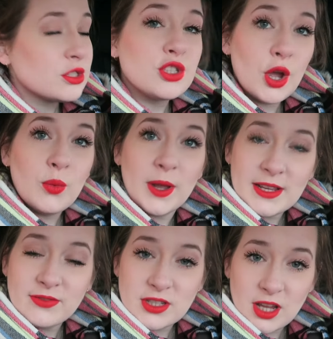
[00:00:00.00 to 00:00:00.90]
So
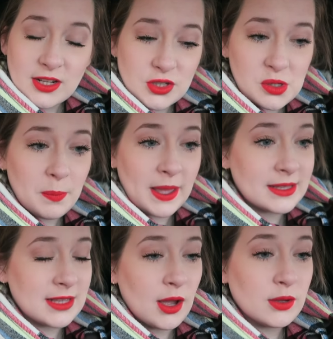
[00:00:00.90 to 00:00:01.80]
we've decided to do a
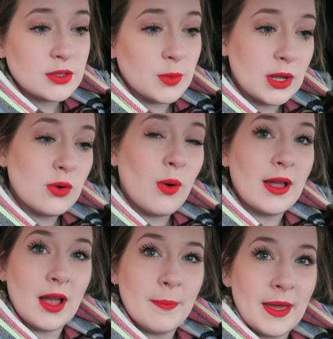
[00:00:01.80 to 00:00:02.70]
bake sale because we all quite like